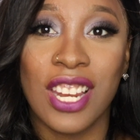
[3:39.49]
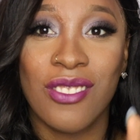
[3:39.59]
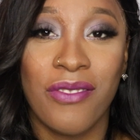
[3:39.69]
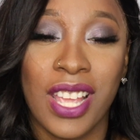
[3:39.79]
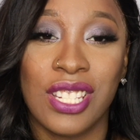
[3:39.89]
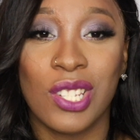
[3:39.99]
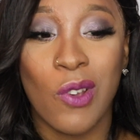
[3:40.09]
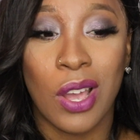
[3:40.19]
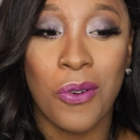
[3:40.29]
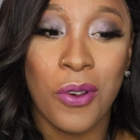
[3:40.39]
notification
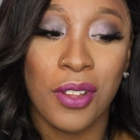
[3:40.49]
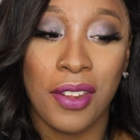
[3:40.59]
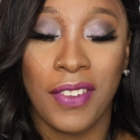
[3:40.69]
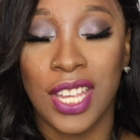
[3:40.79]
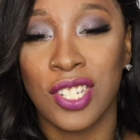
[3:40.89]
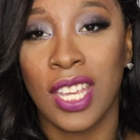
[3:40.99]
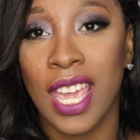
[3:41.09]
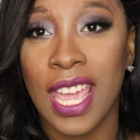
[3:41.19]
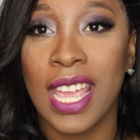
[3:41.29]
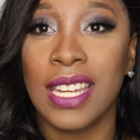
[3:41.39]
squad or notification
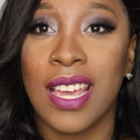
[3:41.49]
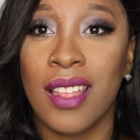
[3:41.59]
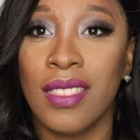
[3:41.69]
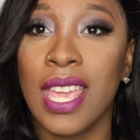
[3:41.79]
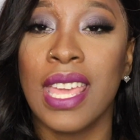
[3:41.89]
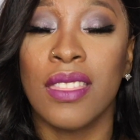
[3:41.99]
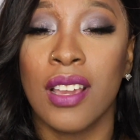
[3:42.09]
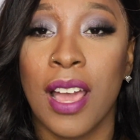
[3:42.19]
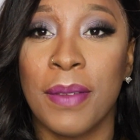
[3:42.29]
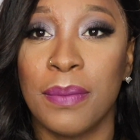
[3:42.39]
gang down in the
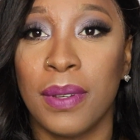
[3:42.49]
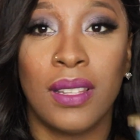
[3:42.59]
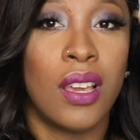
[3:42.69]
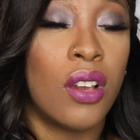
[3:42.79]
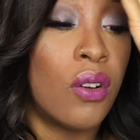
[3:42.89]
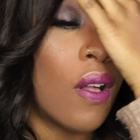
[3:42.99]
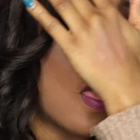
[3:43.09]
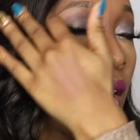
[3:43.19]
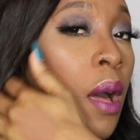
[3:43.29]
comments below,